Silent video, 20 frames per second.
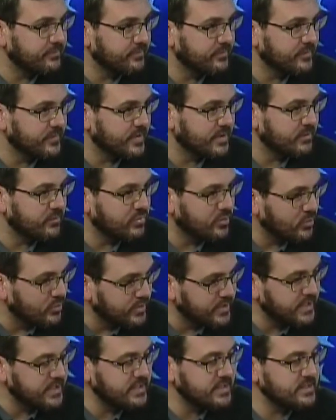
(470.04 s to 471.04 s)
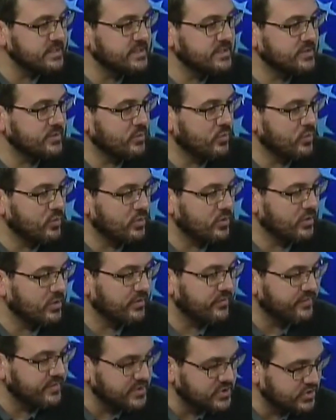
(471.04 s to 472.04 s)
employees or
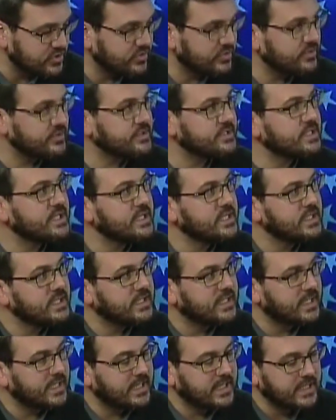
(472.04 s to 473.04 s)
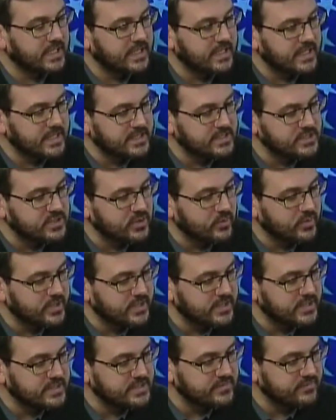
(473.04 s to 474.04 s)
officials, and so
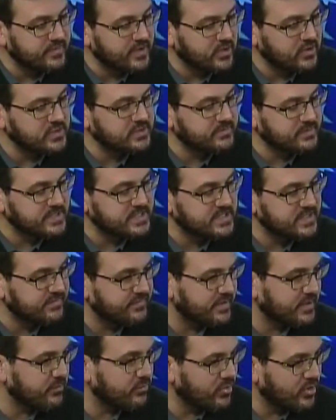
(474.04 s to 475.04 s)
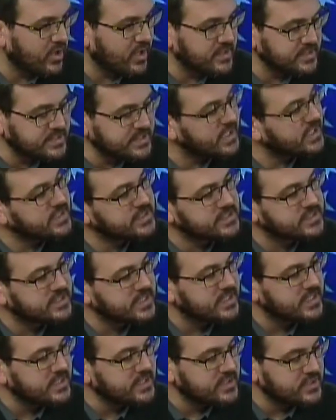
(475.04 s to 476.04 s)
it's a very specific process
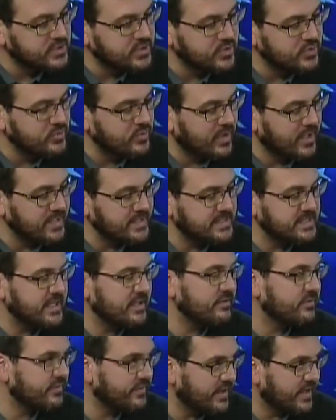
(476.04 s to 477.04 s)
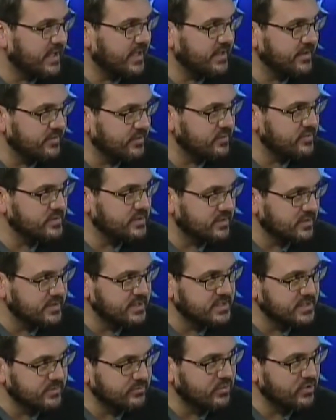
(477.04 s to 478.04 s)
to identify those
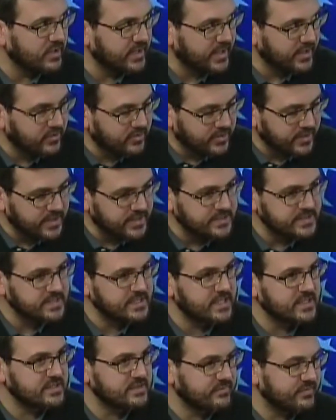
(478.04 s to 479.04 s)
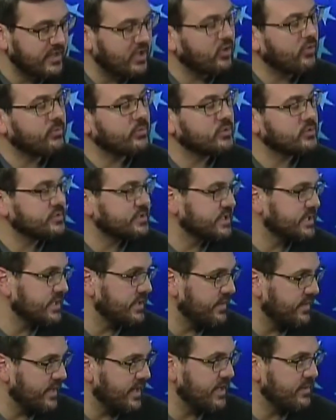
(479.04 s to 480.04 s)
leasable areas that developers can
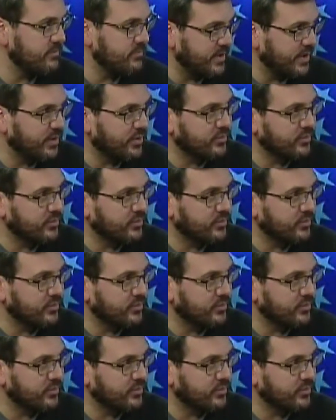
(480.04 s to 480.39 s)
then build